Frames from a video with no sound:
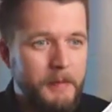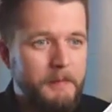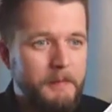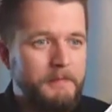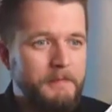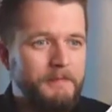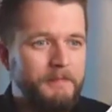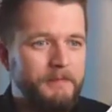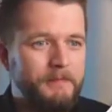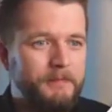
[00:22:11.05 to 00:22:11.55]

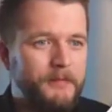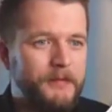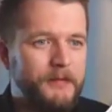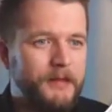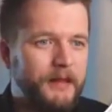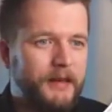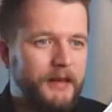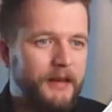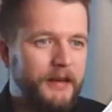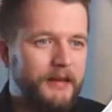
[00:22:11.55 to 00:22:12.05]

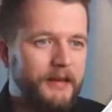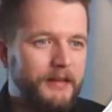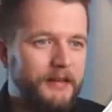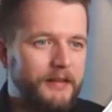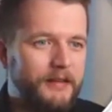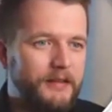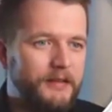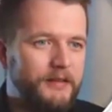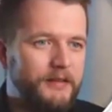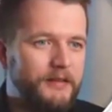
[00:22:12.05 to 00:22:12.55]
and
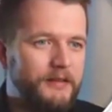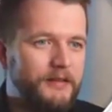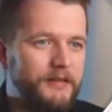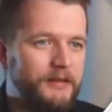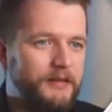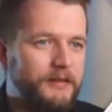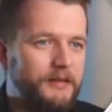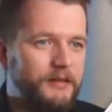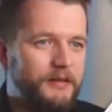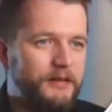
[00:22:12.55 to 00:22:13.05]

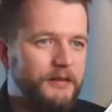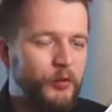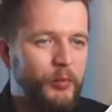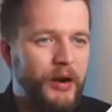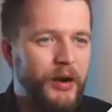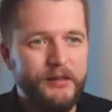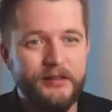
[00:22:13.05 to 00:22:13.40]
combine with